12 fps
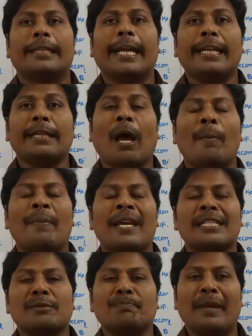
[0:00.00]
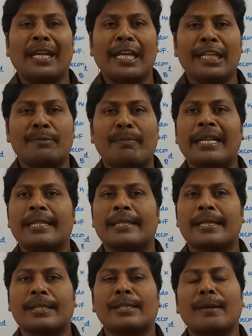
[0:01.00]
database management
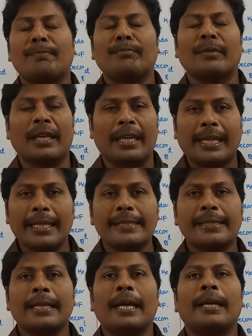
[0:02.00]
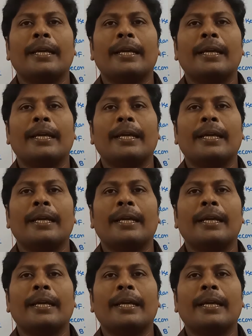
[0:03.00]
system is